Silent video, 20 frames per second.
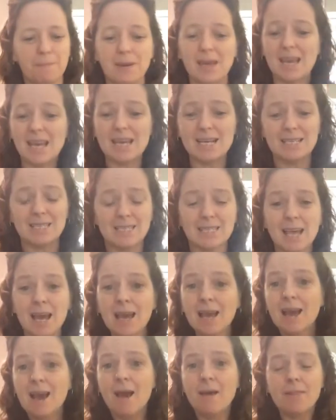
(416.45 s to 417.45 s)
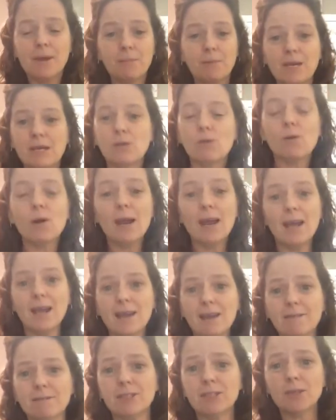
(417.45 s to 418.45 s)
peace that we
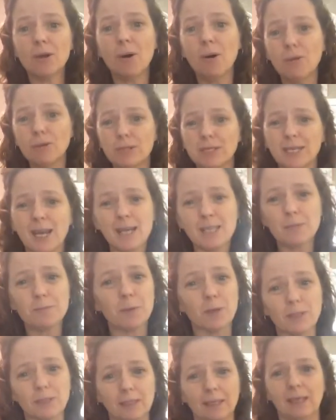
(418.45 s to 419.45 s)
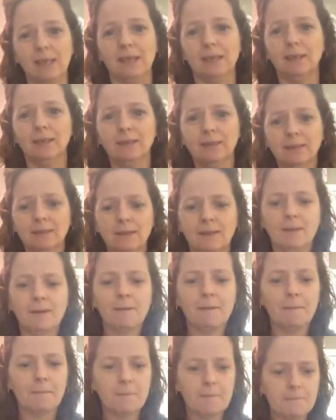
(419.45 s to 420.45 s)
crave so desperately.
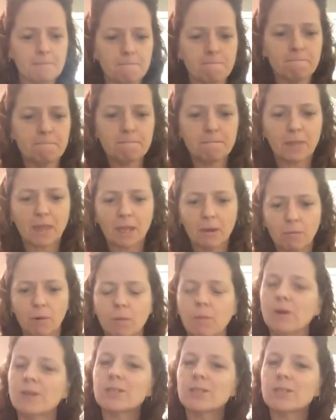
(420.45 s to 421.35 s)
When we're